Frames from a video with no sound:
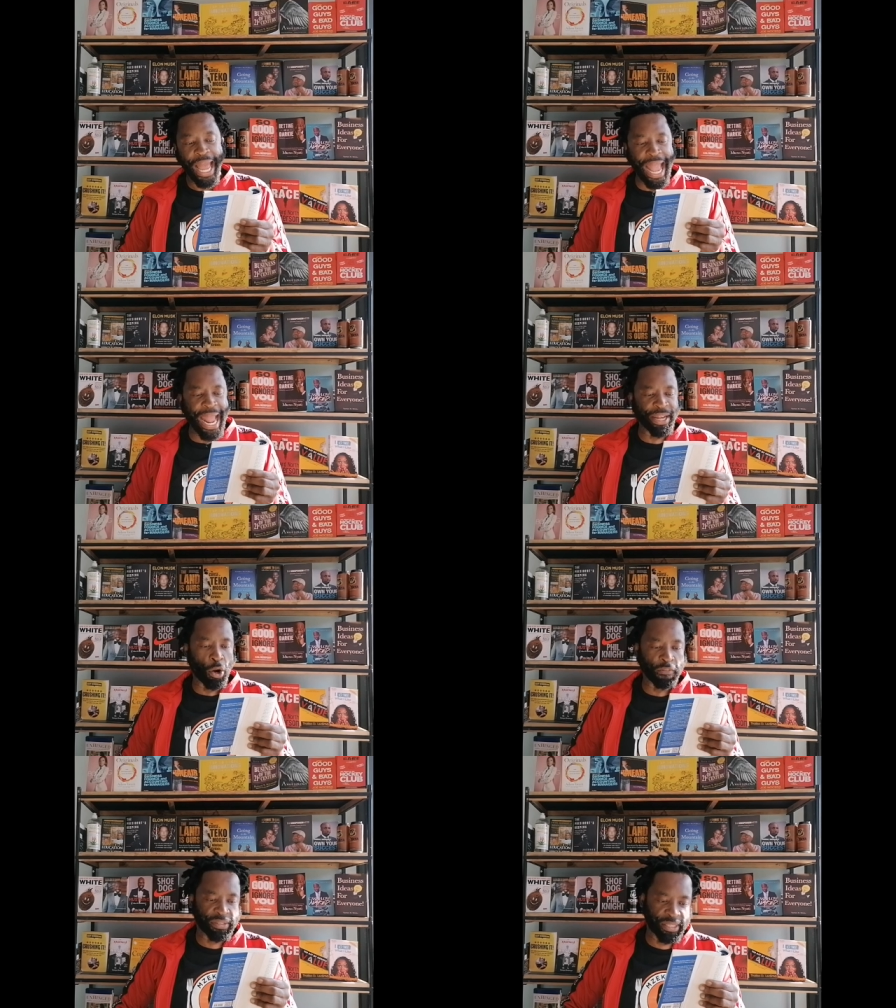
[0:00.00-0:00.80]
and
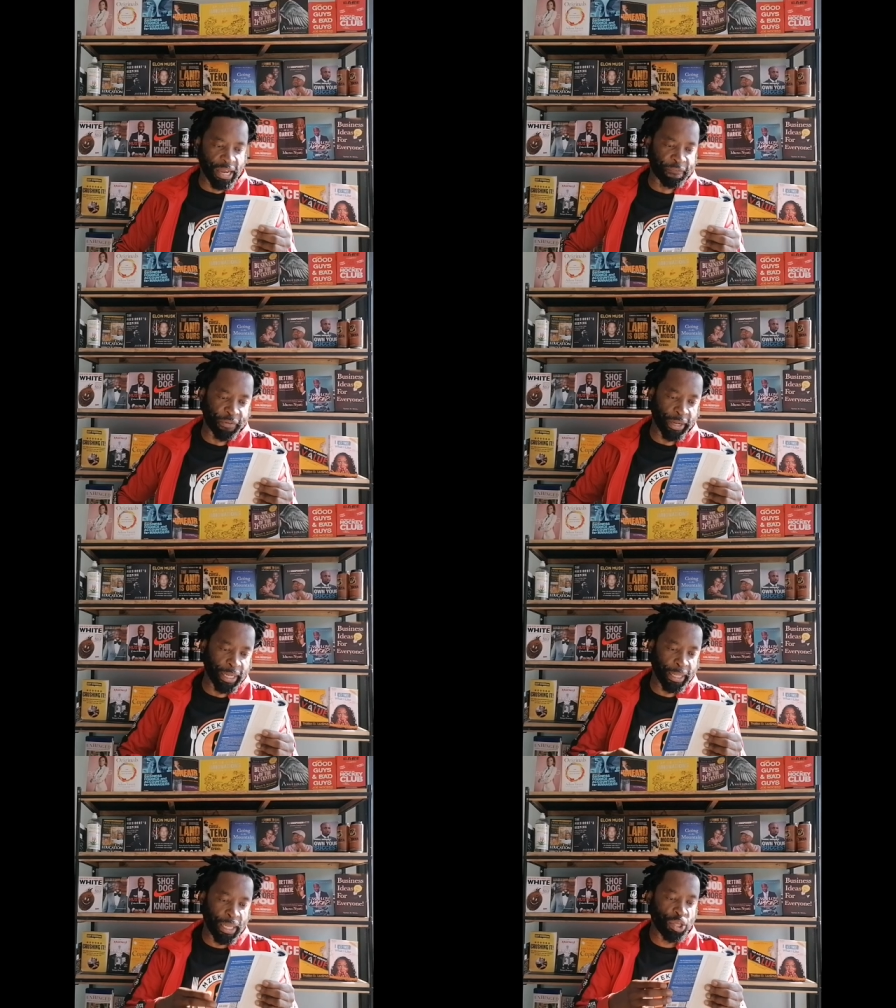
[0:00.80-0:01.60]
of
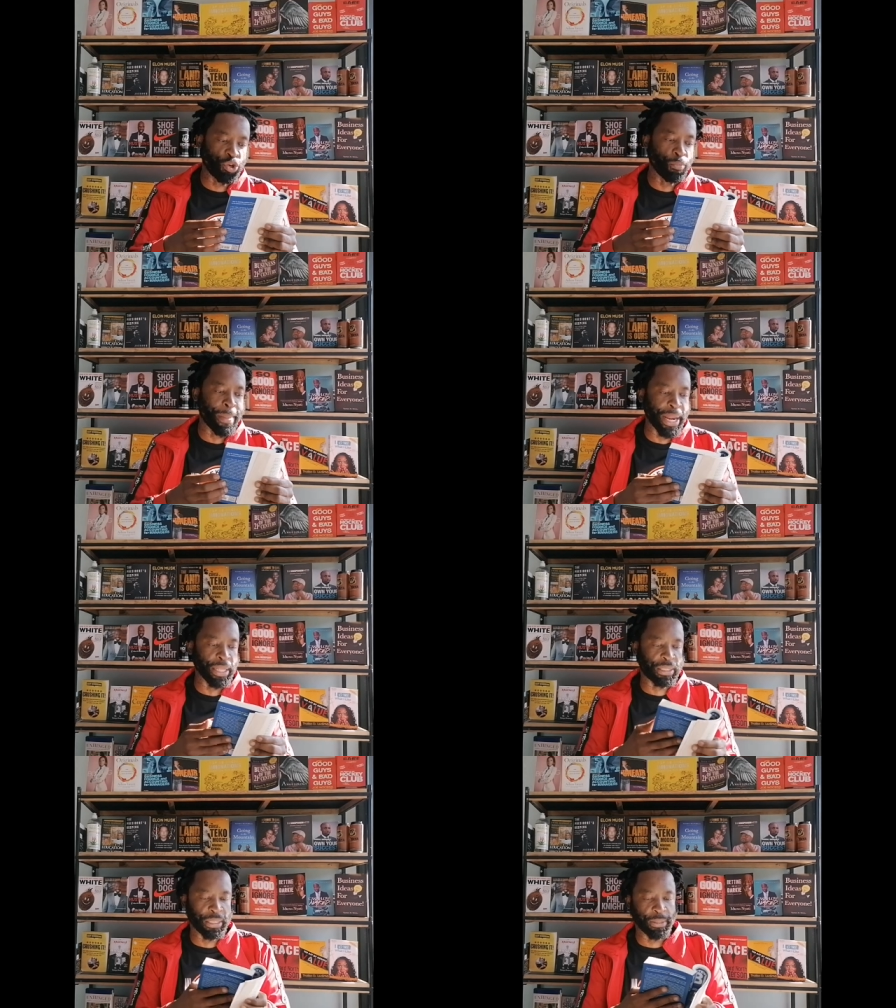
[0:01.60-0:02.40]
suffering
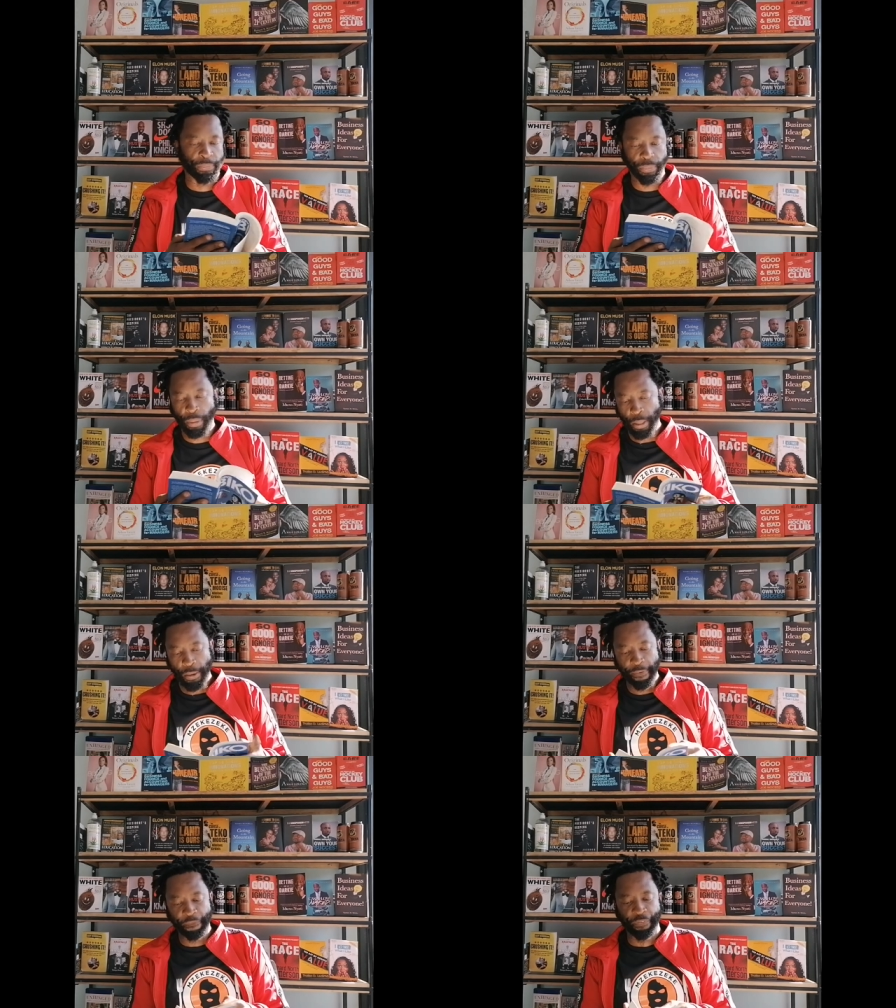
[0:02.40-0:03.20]
humanity.
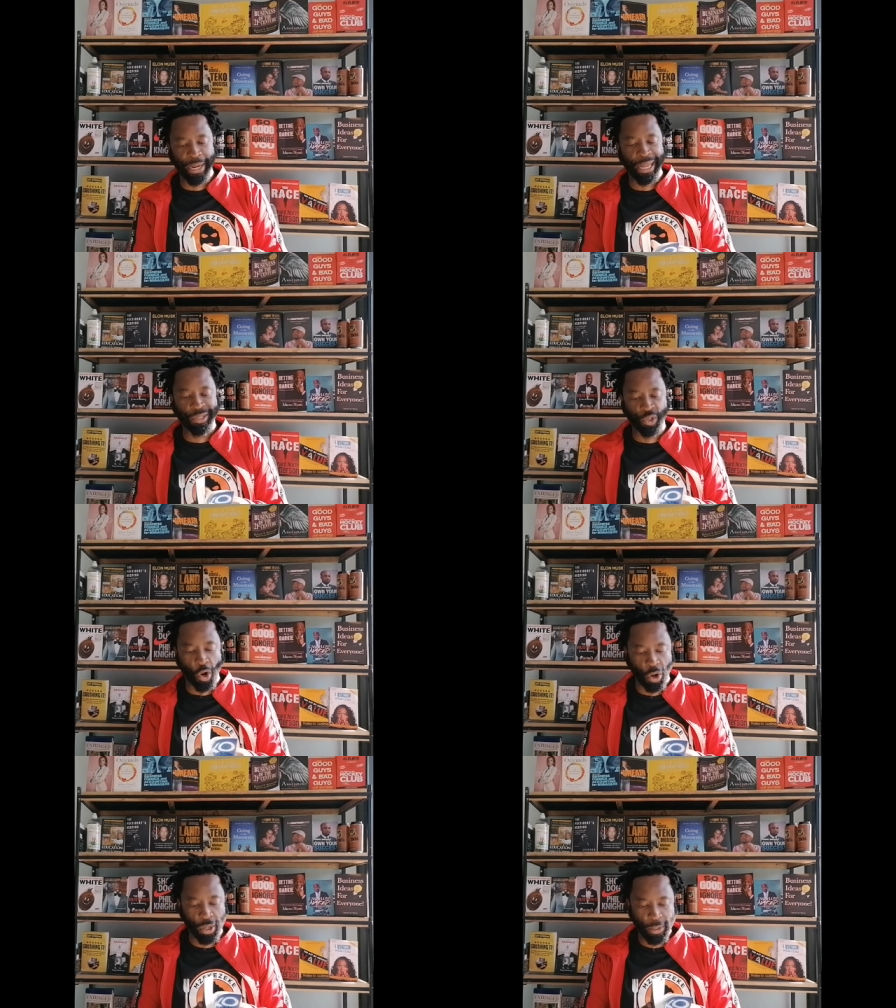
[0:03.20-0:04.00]
Frank
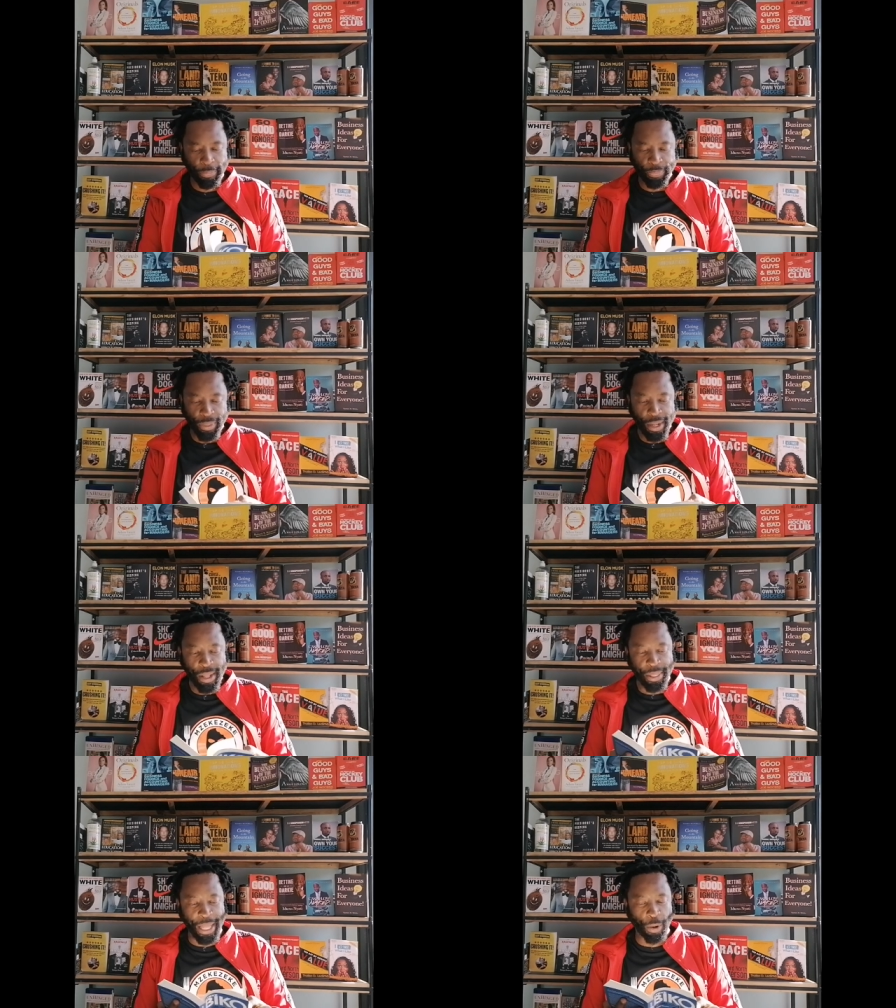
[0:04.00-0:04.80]
Talk.
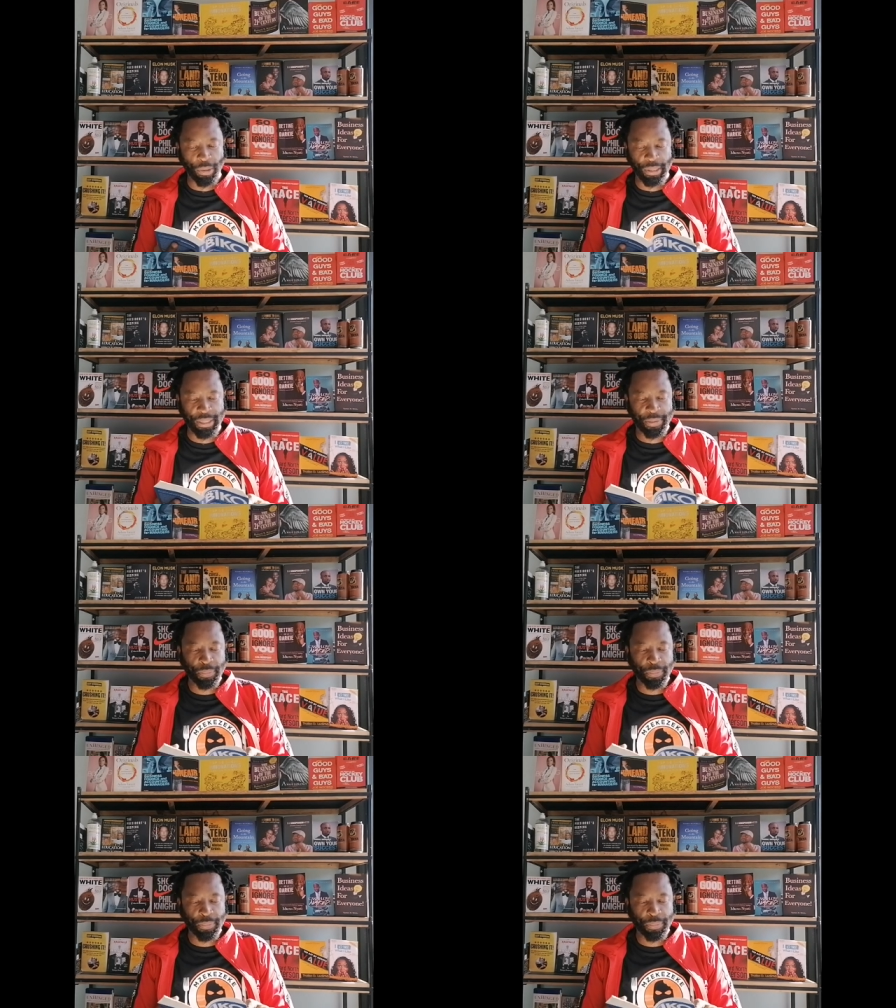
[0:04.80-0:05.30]
That was